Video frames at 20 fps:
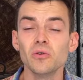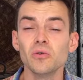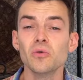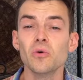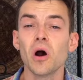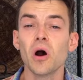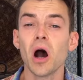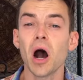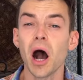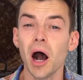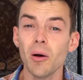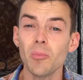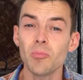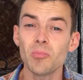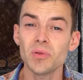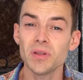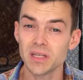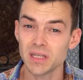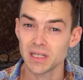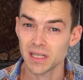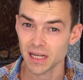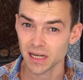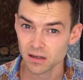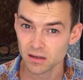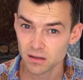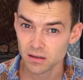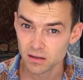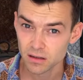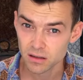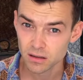go up the
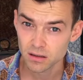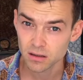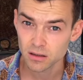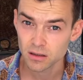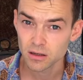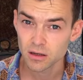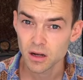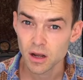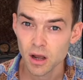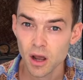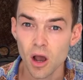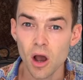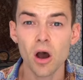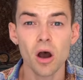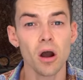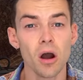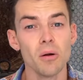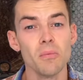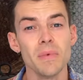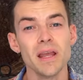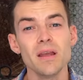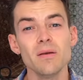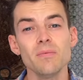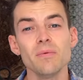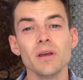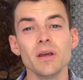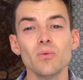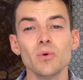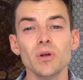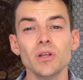stairs? Or
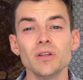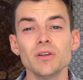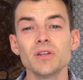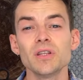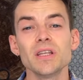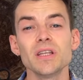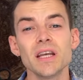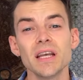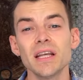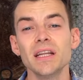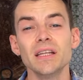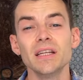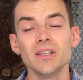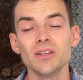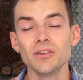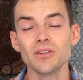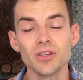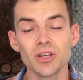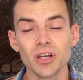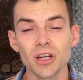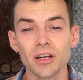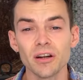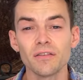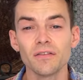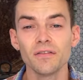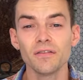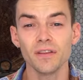maybe when you're sitting in your chair